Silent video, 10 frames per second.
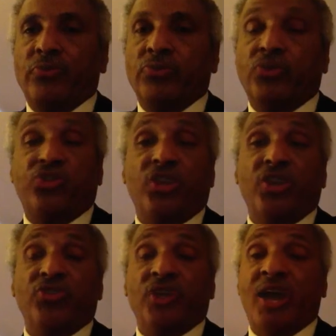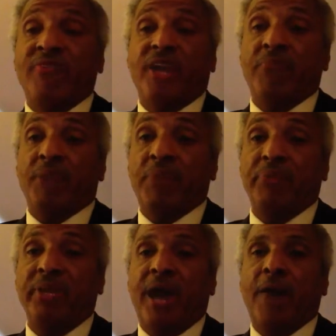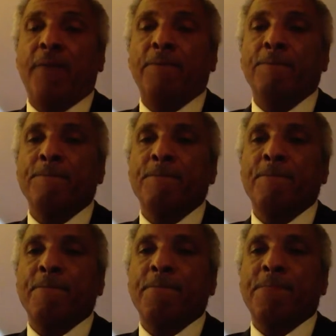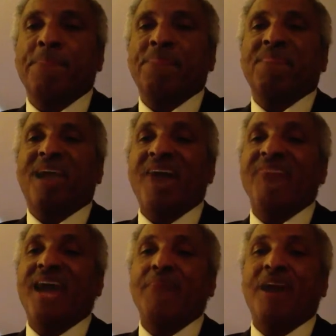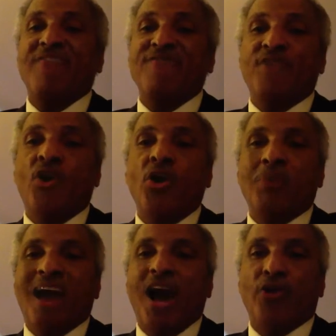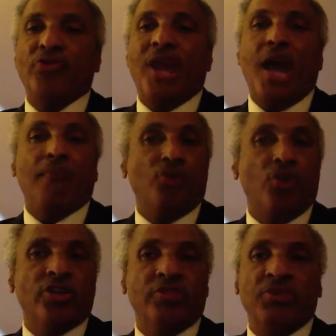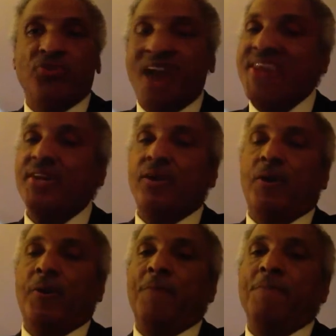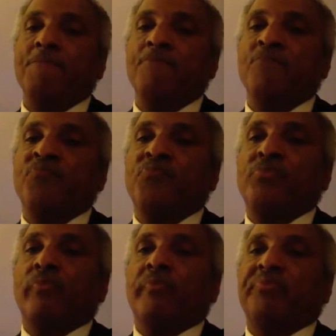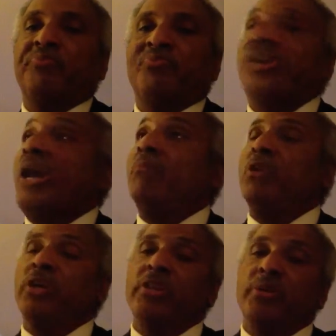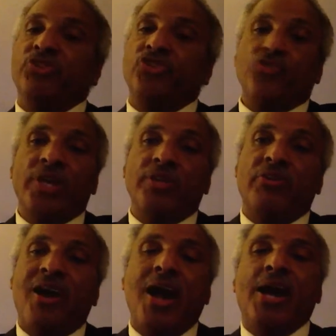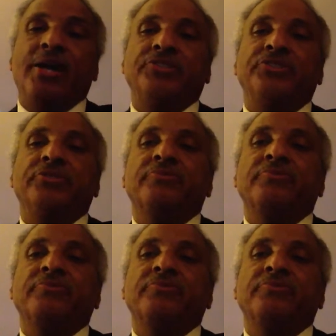which says that I've got my pen out, I've got my form out that I'm going to be writing on, and I'm looking them straight in their eyes,